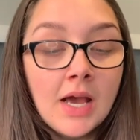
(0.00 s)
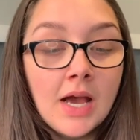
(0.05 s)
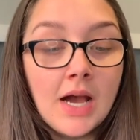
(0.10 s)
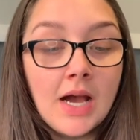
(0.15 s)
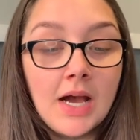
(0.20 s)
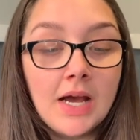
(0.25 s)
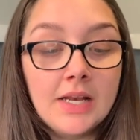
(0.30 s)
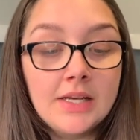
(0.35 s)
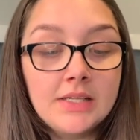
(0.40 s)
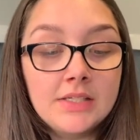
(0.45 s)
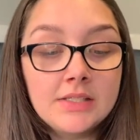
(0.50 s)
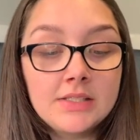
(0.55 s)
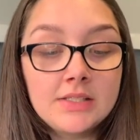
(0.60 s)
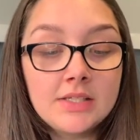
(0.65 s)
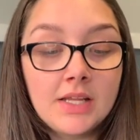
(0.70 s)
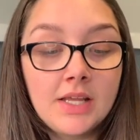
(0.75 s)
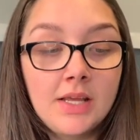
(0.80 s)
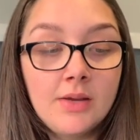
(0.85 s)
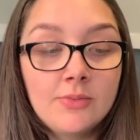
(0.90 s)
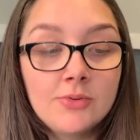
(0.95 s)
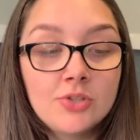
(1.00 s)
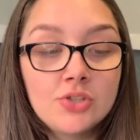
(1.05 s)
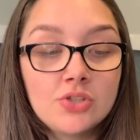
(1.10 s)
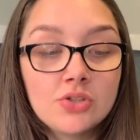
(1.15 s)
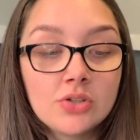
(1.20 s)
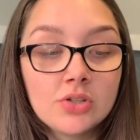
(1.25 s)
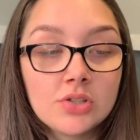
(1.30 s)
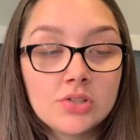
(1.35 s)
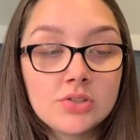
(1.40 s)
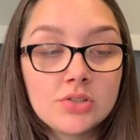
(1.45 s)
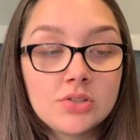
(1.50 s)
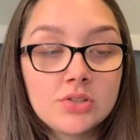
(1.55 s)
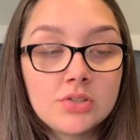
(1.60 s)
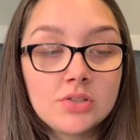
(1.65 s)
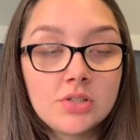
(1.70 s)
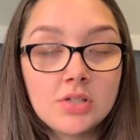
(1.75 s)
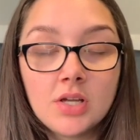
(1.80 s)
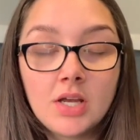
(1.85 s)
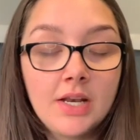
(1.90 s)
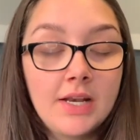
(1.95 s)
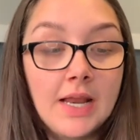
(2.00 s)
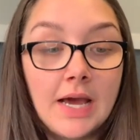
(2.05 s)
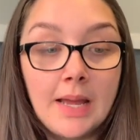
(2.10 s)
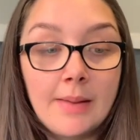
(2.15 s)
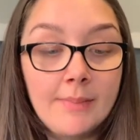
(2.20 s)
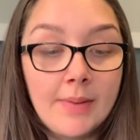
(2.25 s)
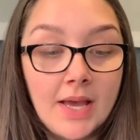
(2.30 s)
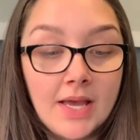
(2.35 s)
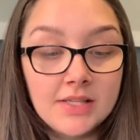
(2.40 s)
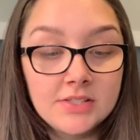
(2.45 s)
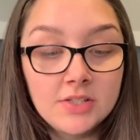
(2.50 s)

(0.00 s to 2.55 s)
and it was just a nightmare.